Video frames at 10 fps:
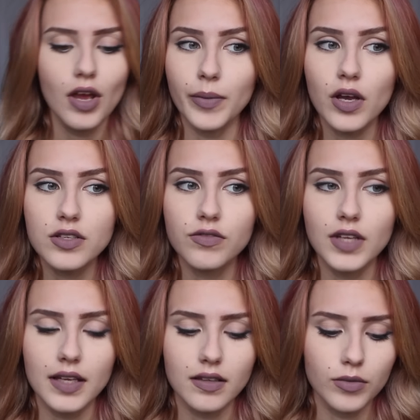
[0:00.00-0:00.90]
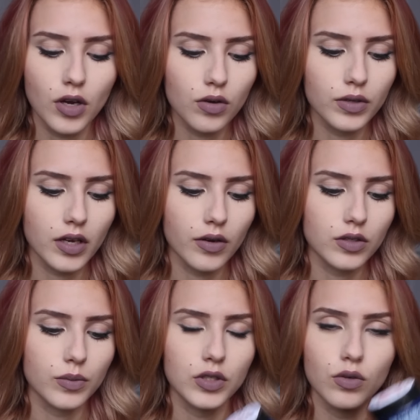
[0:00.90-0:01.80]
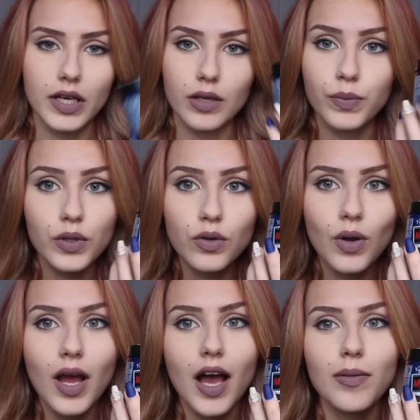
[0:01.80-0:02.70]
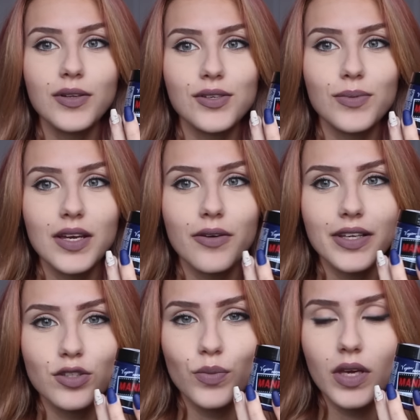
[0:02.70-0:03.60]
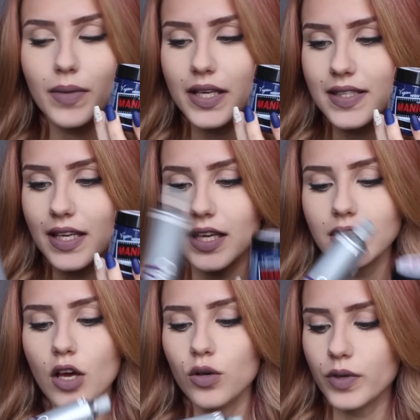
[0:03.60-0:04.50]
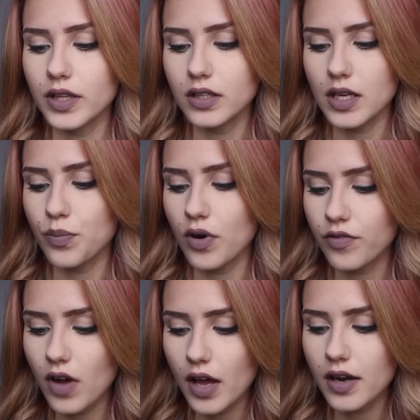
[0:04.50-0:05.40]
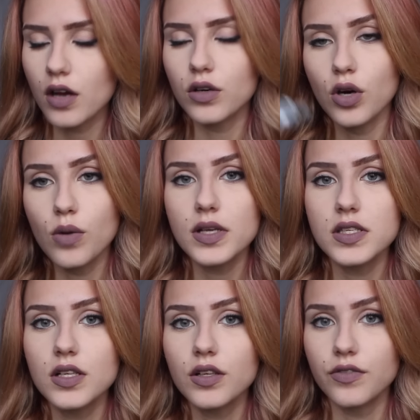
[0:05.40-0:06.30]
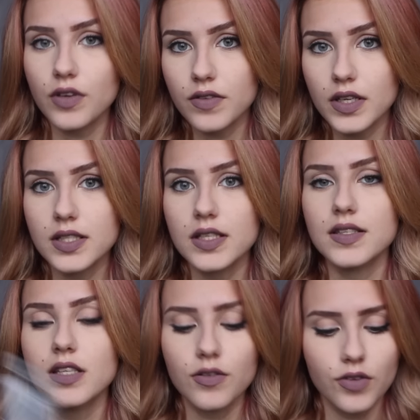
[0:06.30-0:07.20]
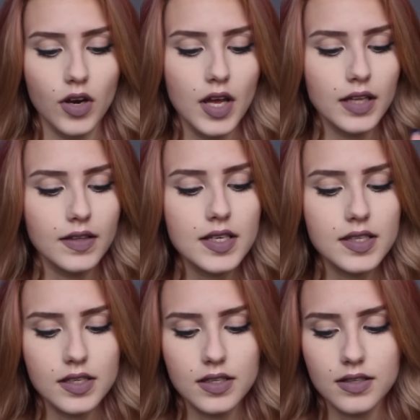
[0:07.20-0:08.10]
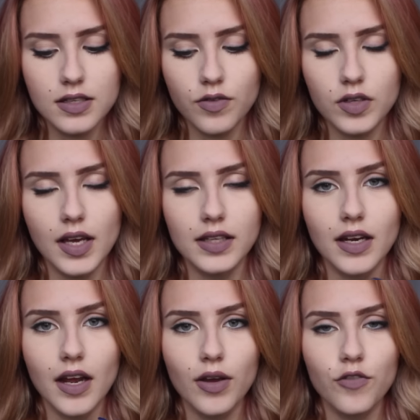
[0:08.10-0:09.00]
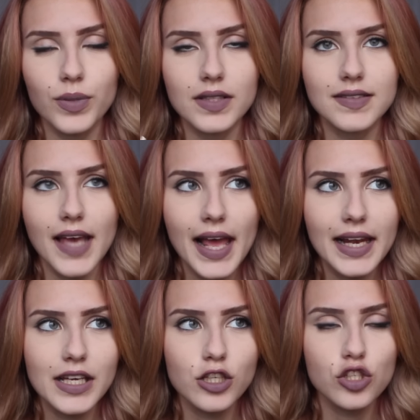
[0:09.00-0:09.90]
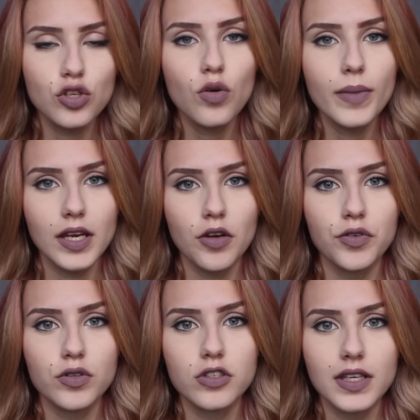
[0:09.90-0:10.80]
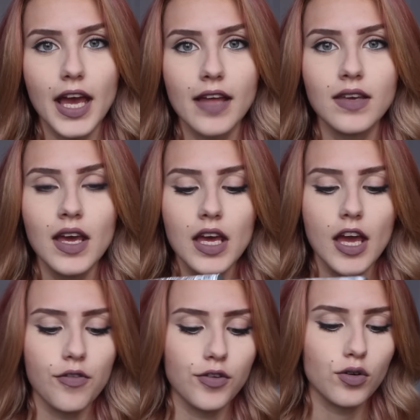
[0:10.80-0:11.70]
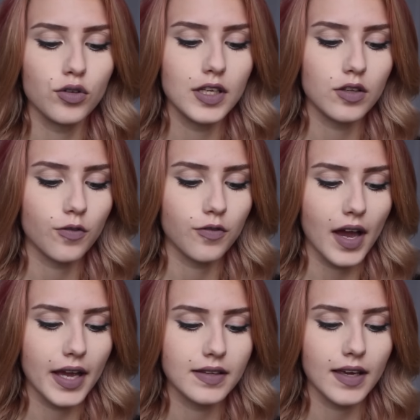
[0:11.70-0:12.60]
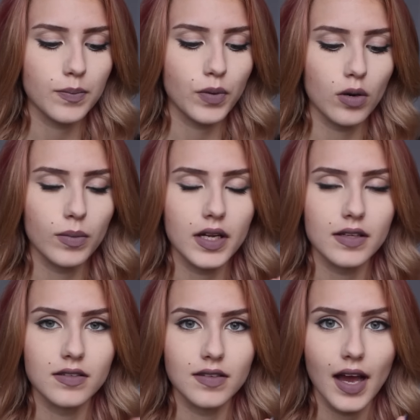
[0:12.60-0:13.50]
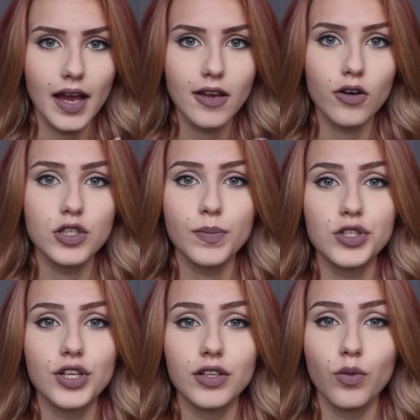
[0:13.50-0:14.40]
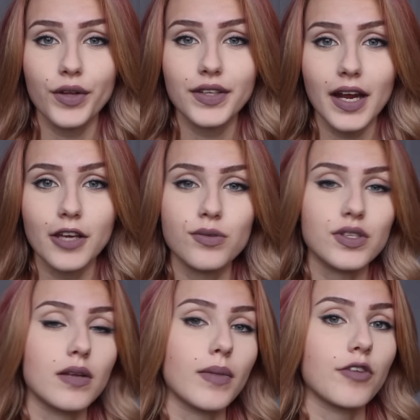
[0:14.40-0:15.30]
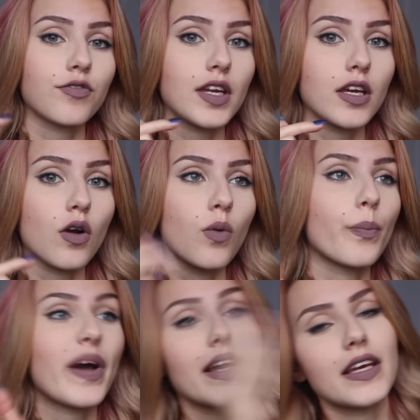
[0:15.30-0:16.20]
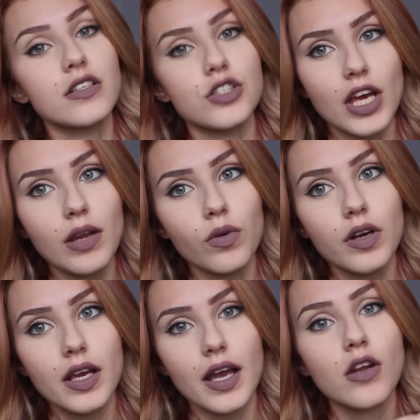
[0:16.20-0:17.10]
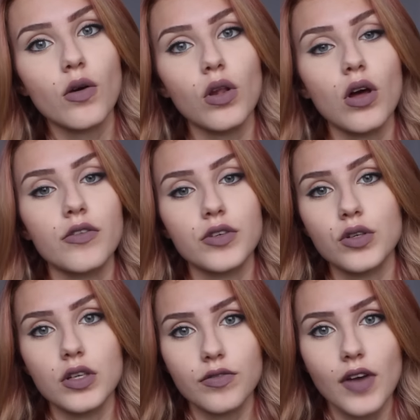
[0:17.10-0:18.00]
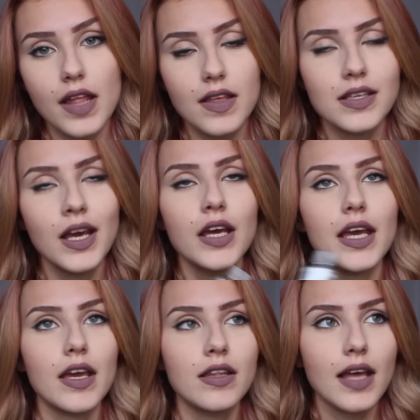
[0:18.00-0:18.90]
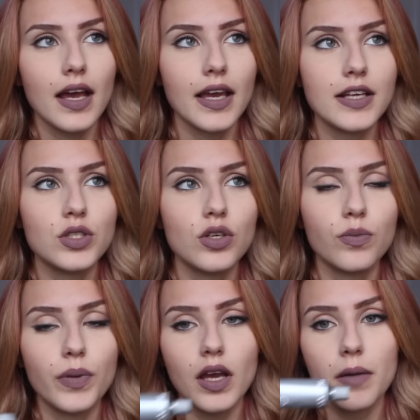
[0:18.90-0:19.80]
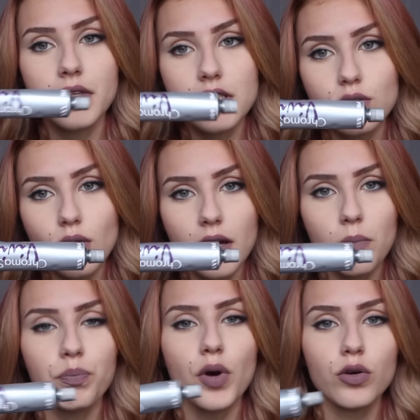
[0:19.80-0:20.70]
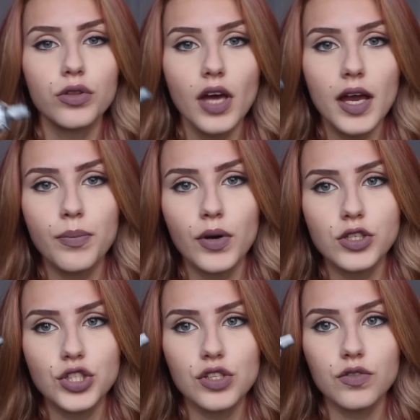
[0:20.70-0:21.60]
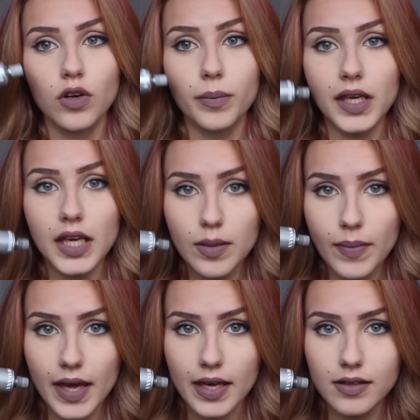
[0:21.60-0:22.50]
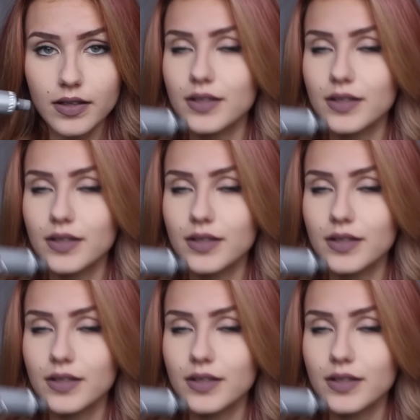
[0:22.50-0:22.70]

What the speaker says: And because of that, I'm not only going to be doing blue, I'm also be going to be mixing it with the Pravana Chroma Silk Vivids Silver. This is the silver dye that I have been telling so many of you to get if you couldn't find a permanent dye, or especially the one that I used in my video back in January. I know a lot of you couldn't find it. In that case, you could pick up this one. Both I purchased from eBay.